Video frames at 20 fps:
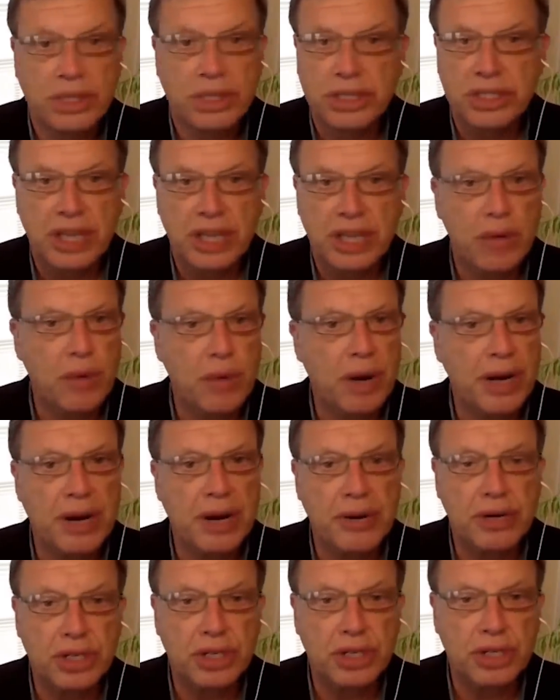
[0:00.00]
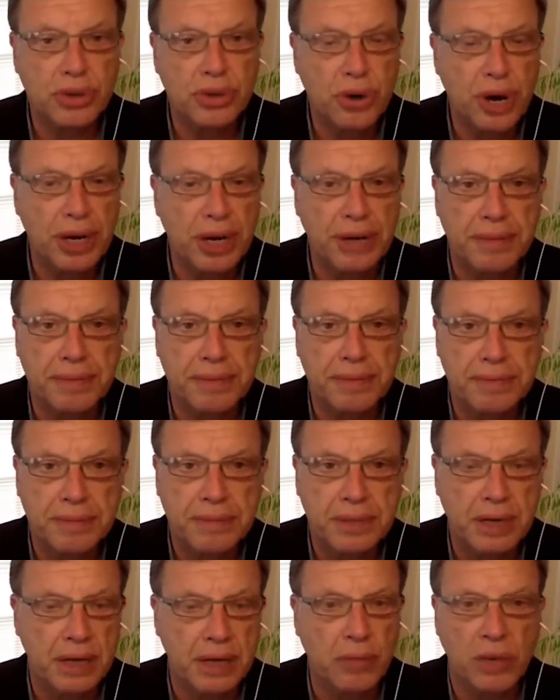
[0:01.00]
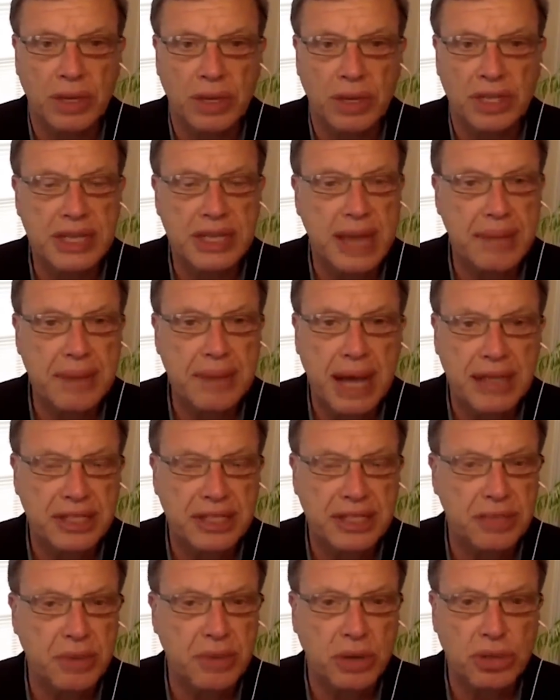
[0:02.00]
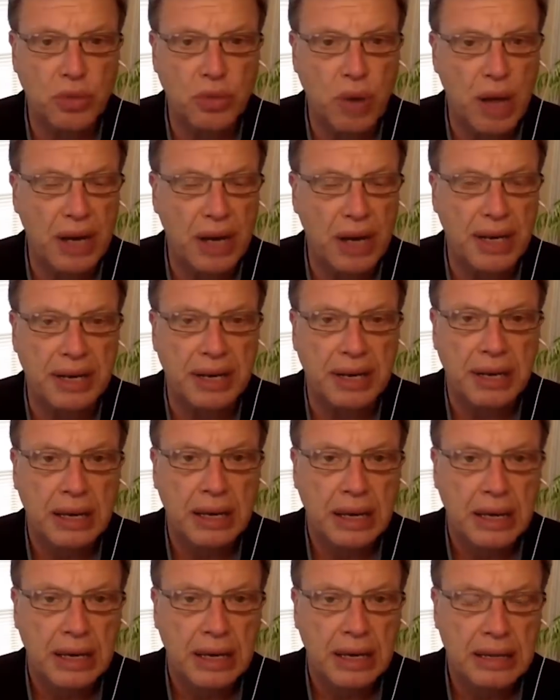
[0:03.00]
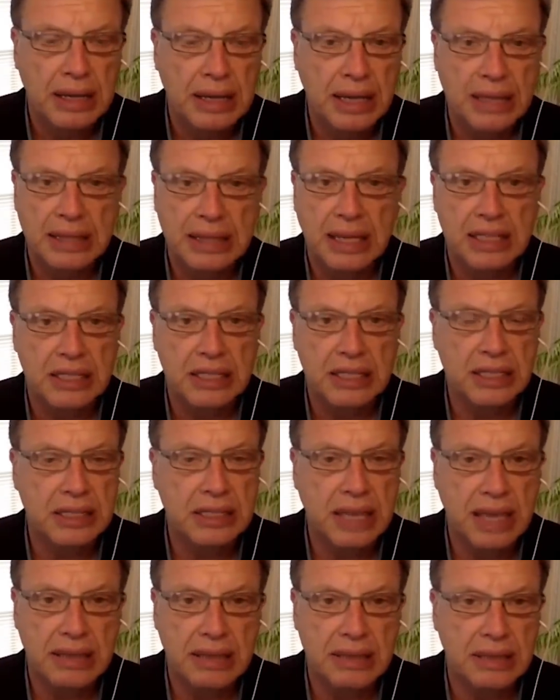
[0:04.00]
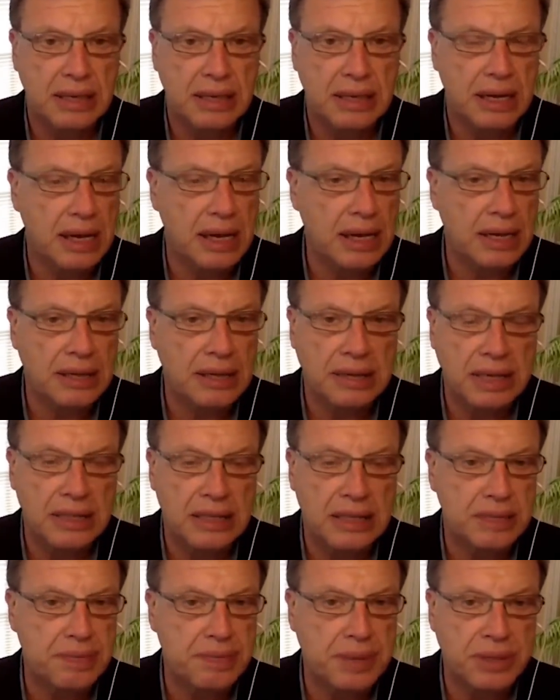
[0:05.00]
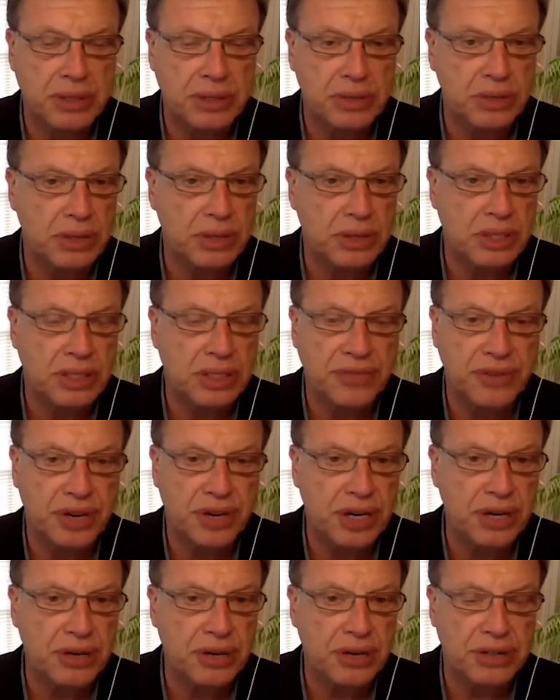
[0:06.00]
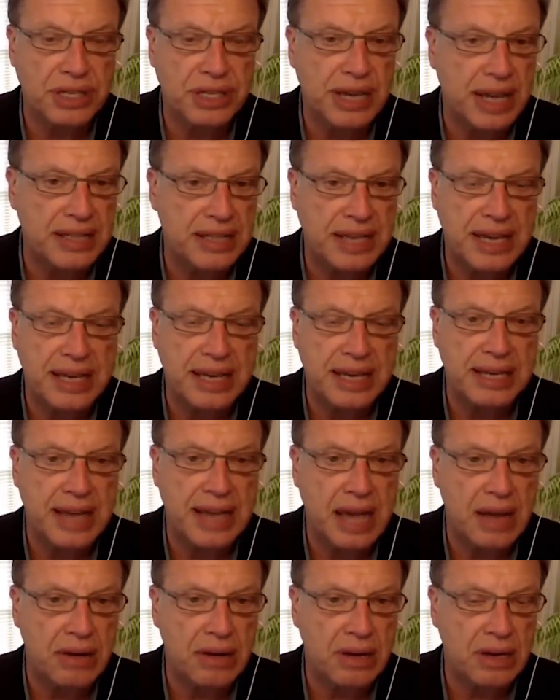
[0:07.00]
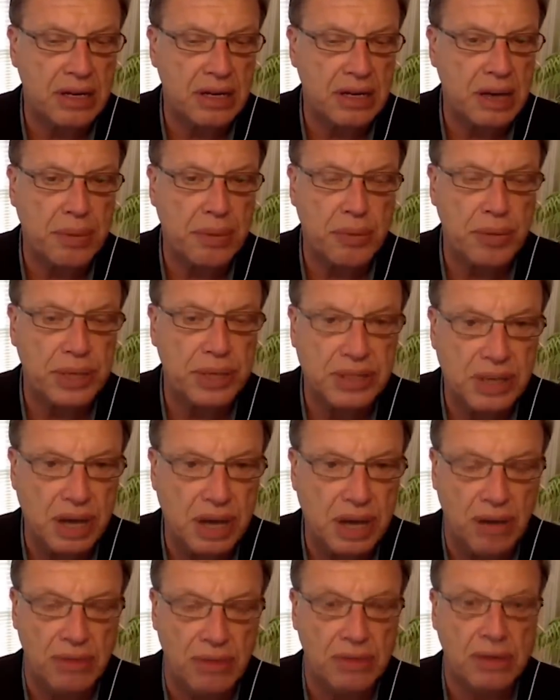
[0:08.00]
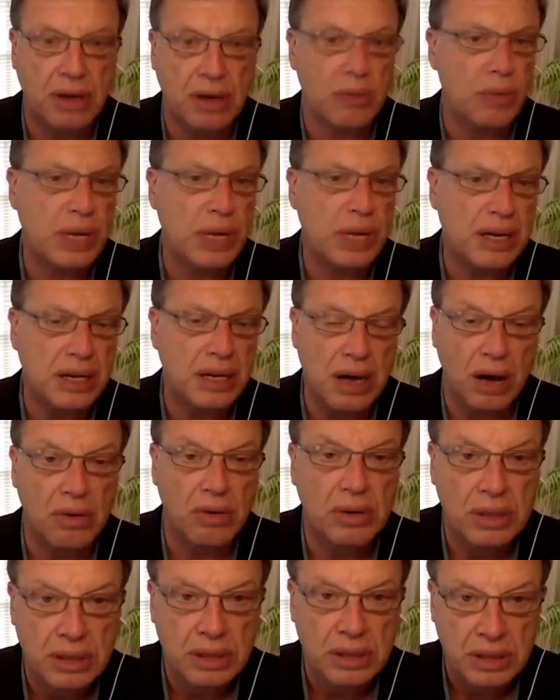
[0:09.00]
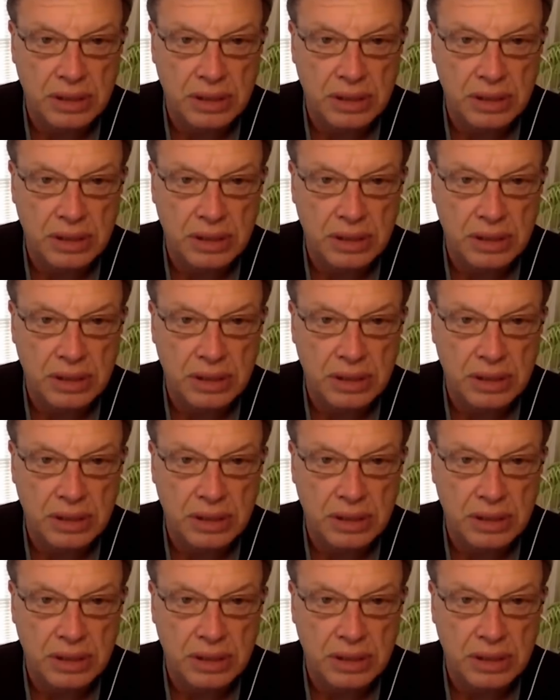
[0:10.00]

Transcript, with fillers: Well, we just had one here in Detroit. The, one of the Did top you? guys in Most Wanted that that's that uh, that's been doing this for years. He got taken down a couple weeks ago, or a week ago.